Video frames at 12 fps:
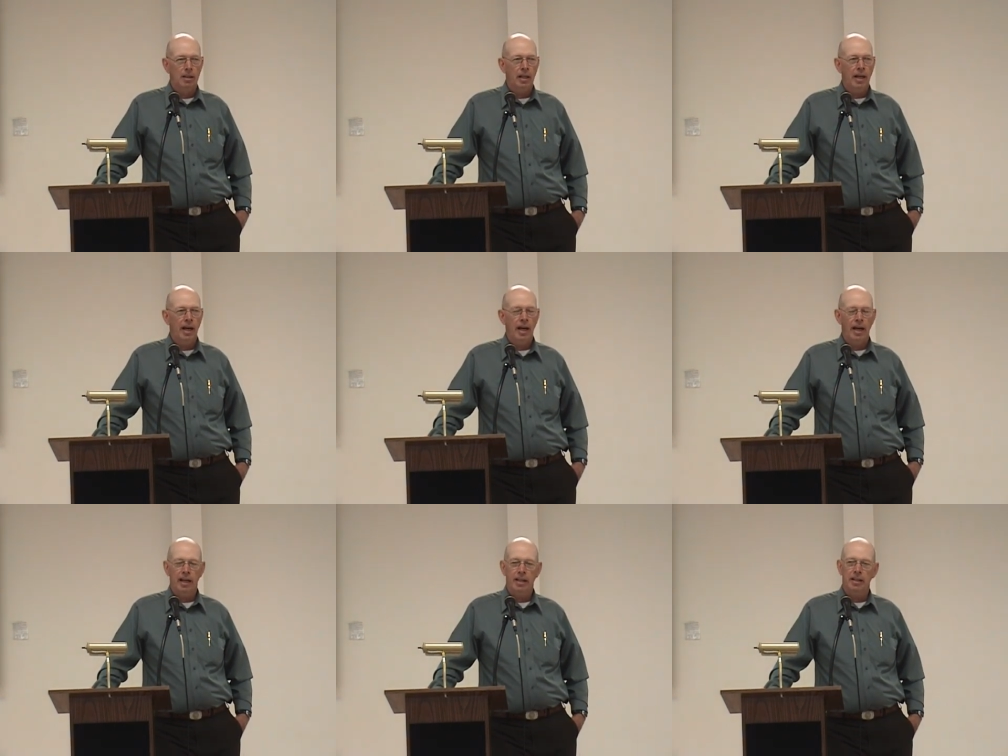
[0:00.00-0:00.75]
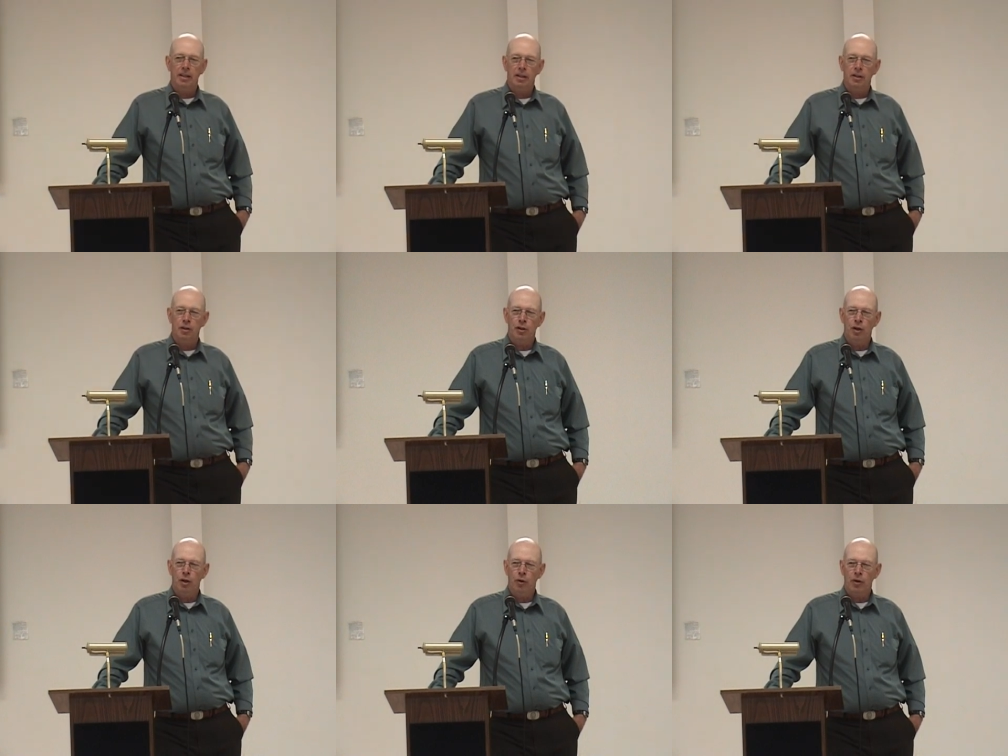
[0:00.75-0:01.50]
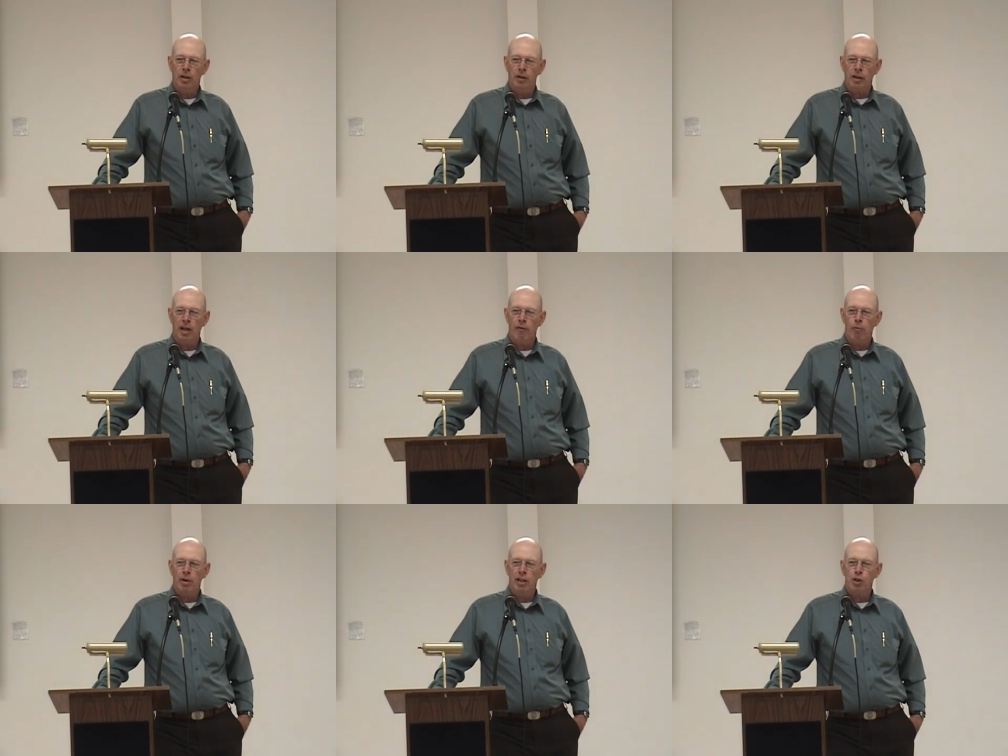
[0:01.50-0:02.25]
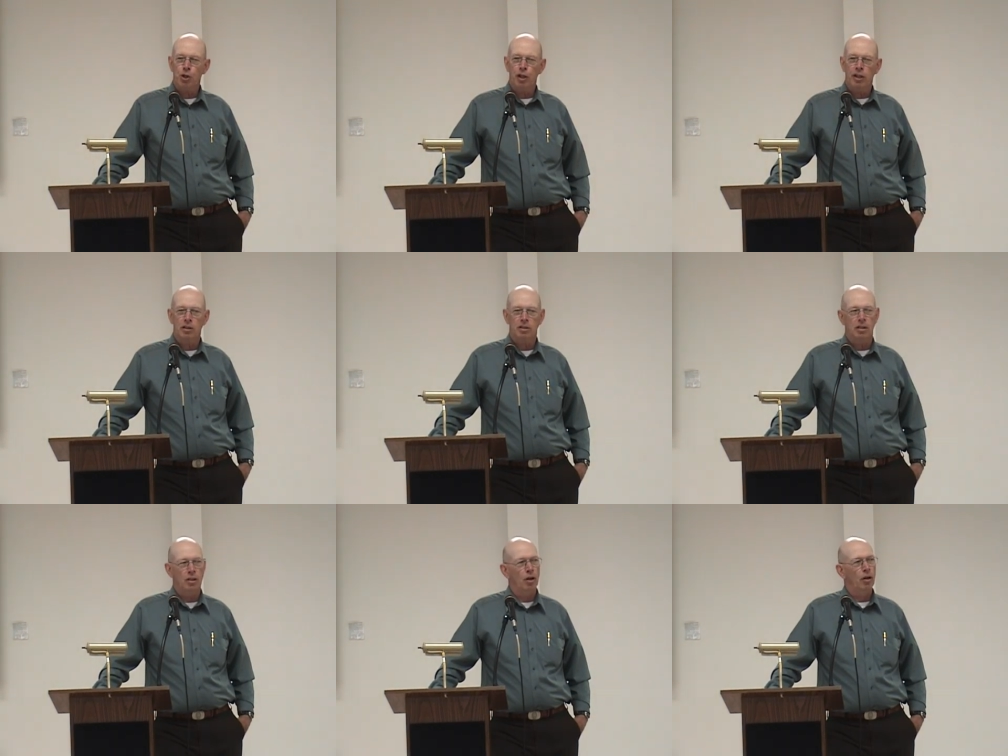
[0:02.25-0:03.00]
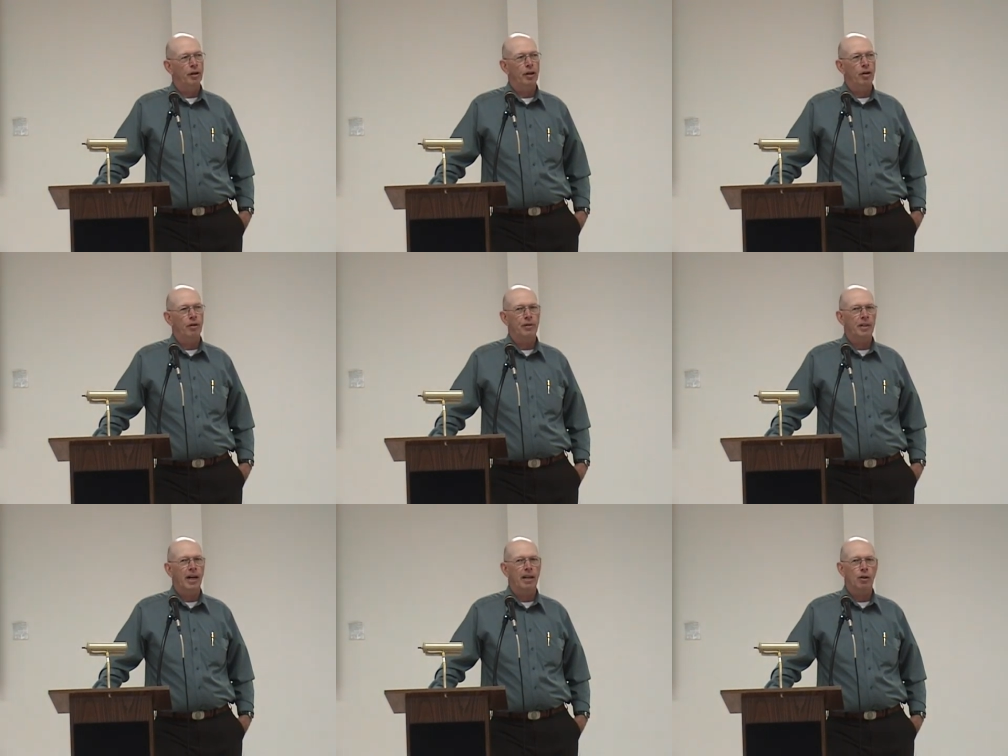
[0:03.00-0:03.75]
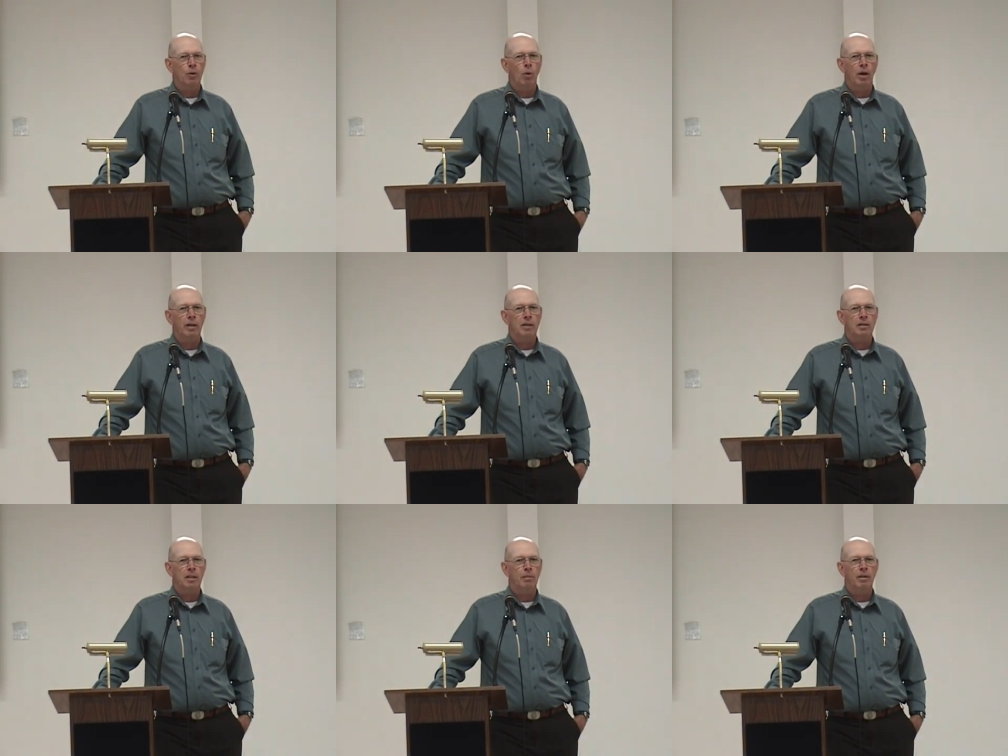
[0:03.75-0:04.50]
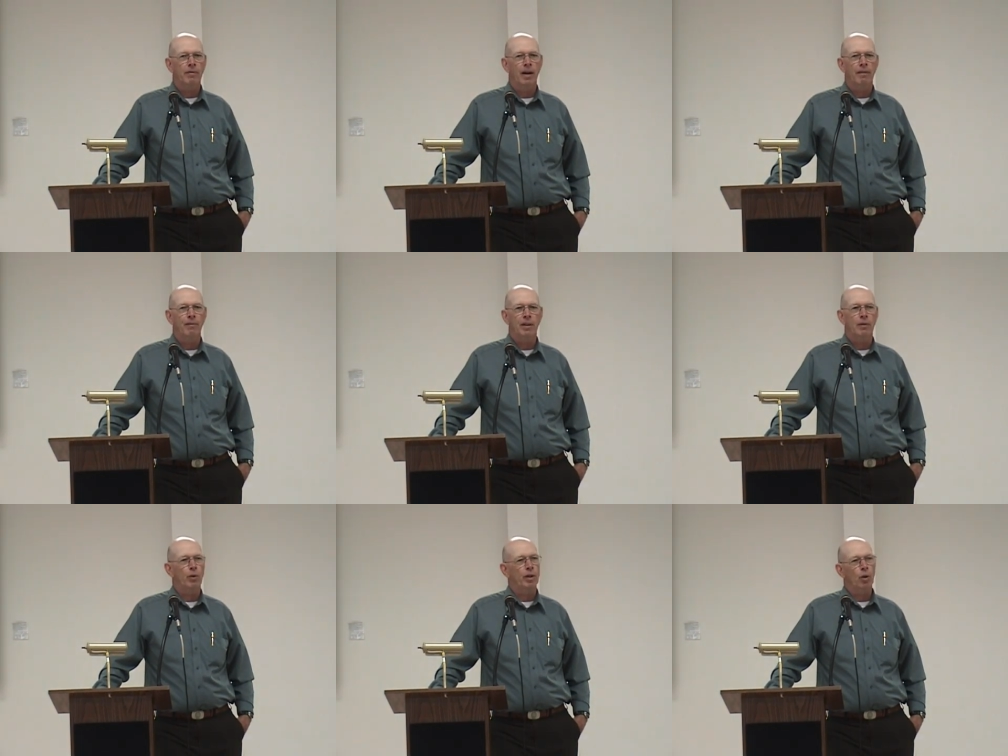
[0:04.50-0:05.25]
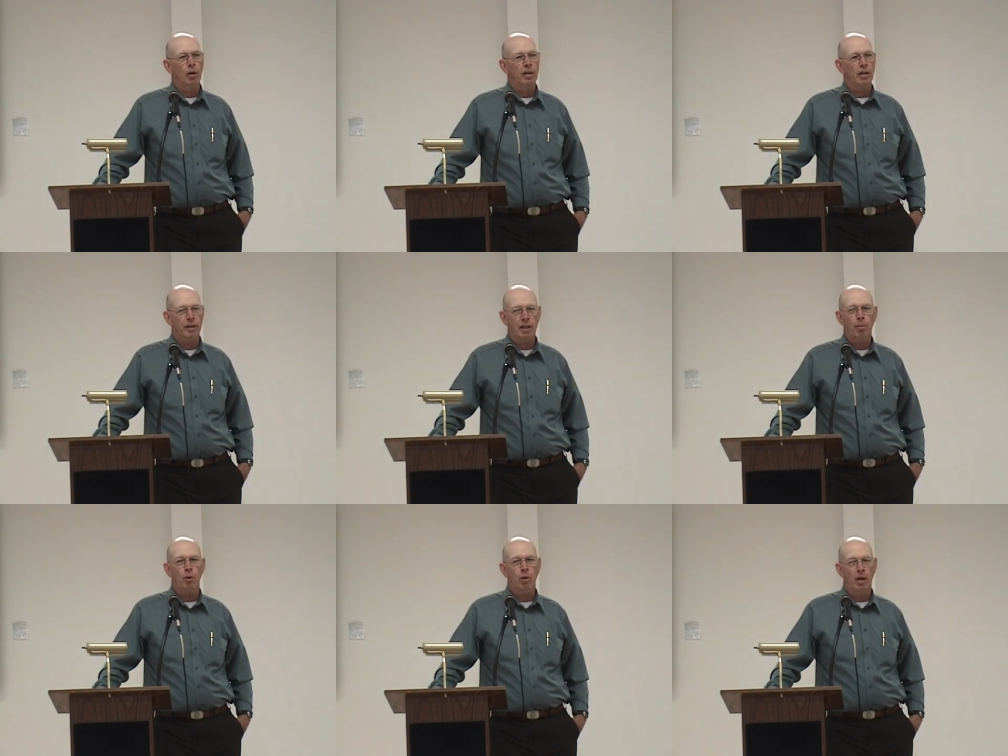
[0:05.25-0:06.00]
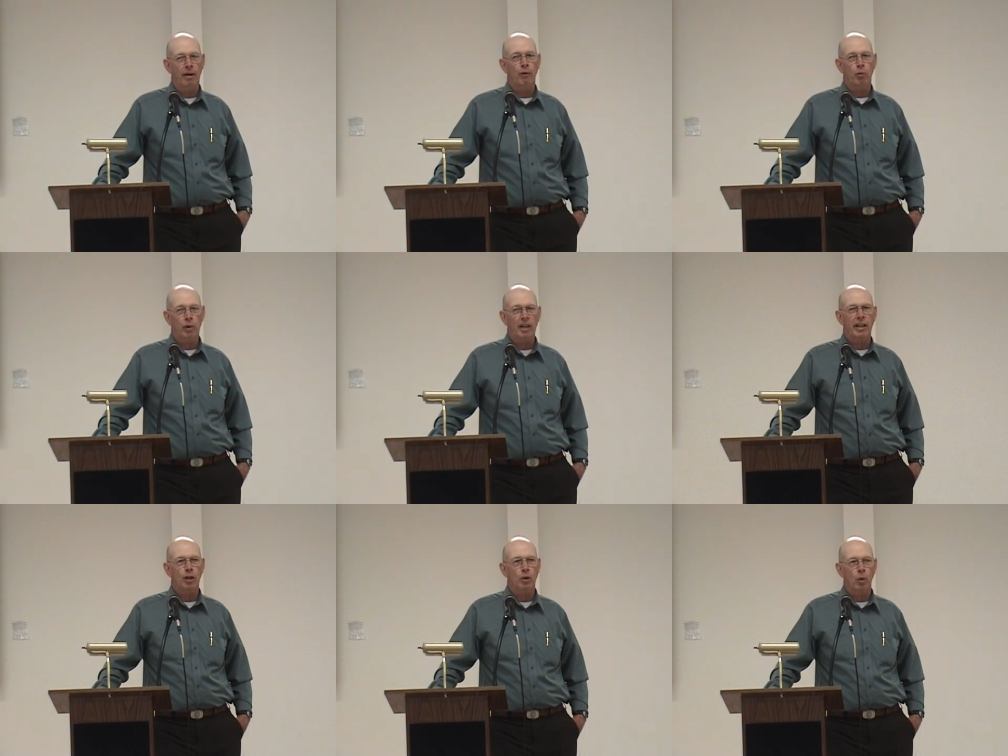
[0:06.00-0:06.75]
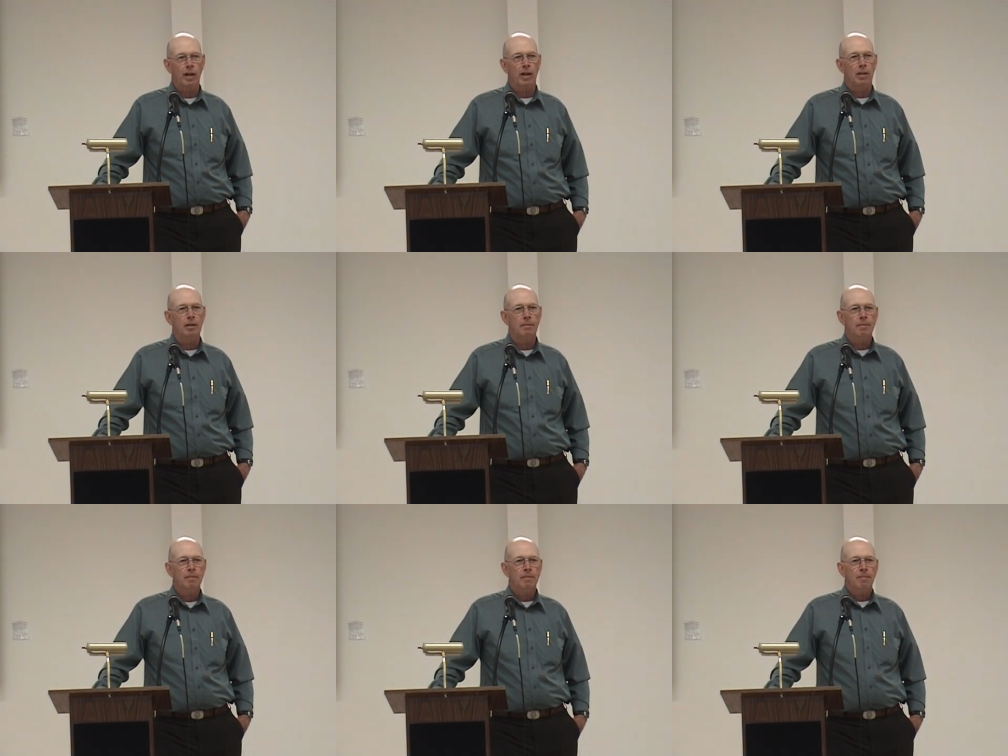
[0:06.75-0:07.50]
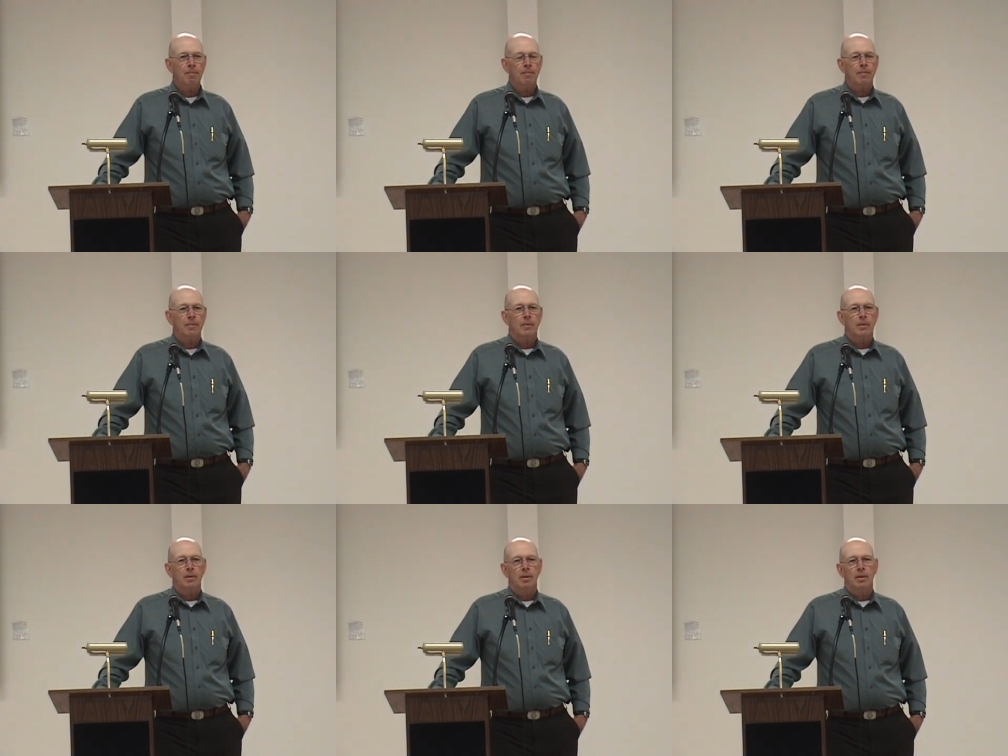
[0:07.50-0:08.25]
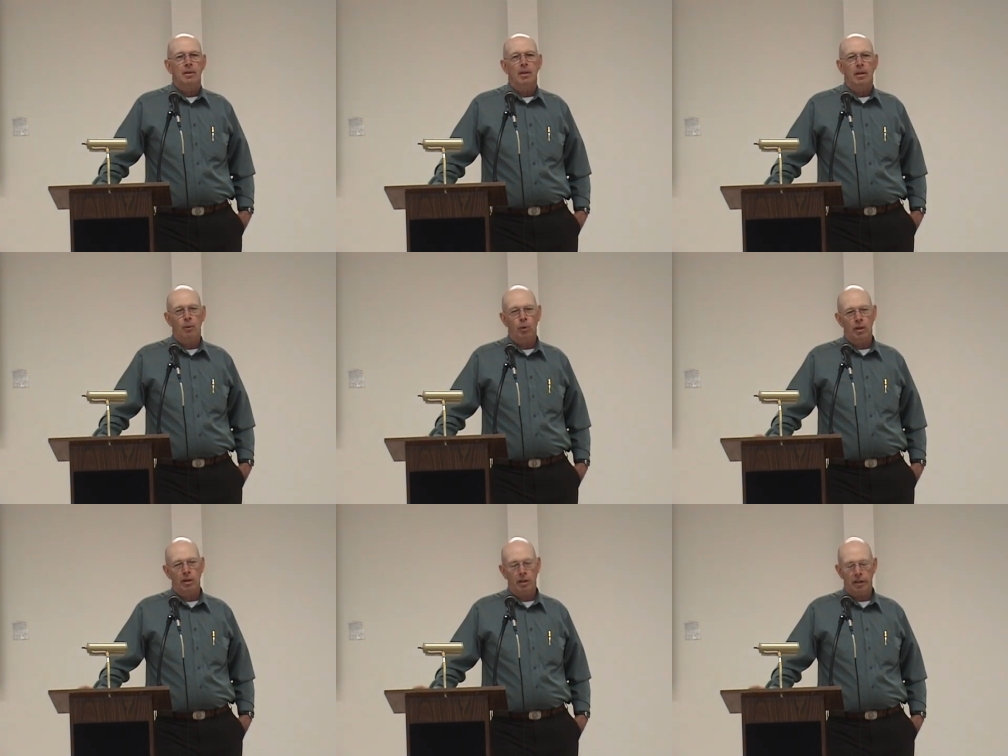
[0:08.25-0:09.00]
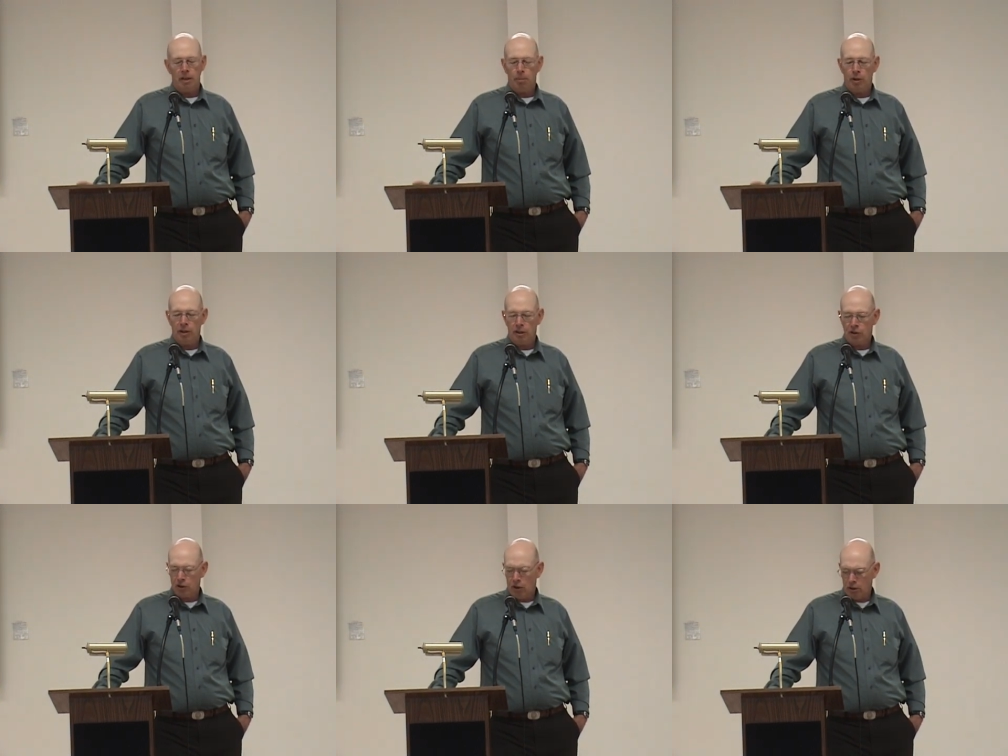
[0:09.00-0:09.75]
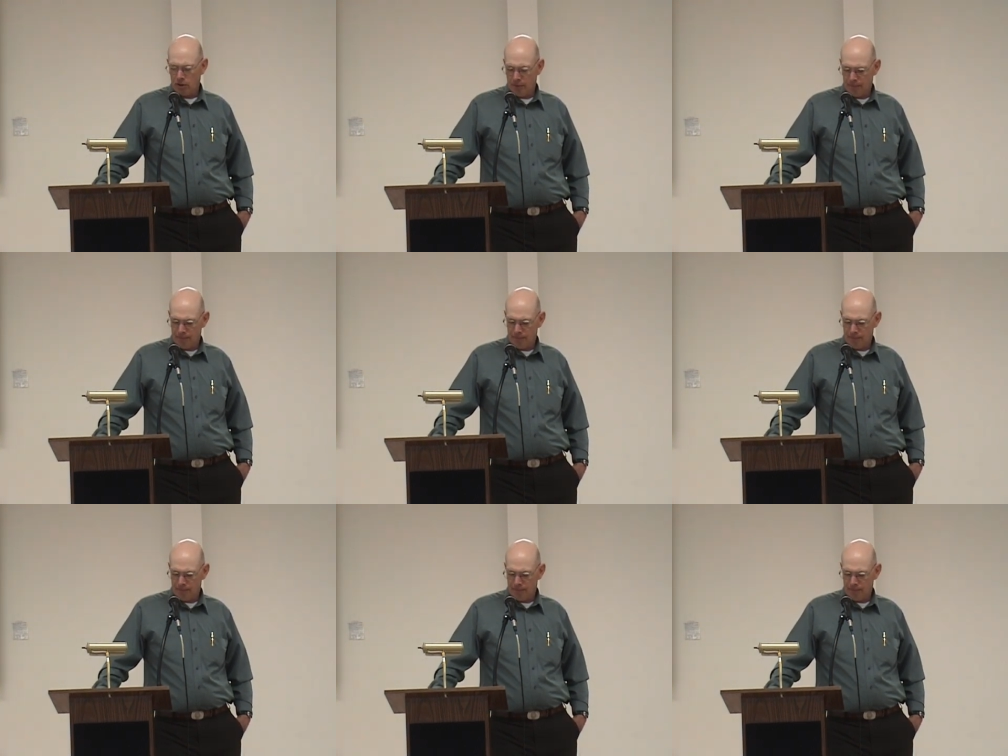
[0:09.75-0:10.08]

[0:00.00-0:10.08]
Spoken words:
And you know, the government engineer said, oh no, if you got good water at 75 feet, if we go a little deeper, we'll have a really good well. They went a little deeper and hit salt,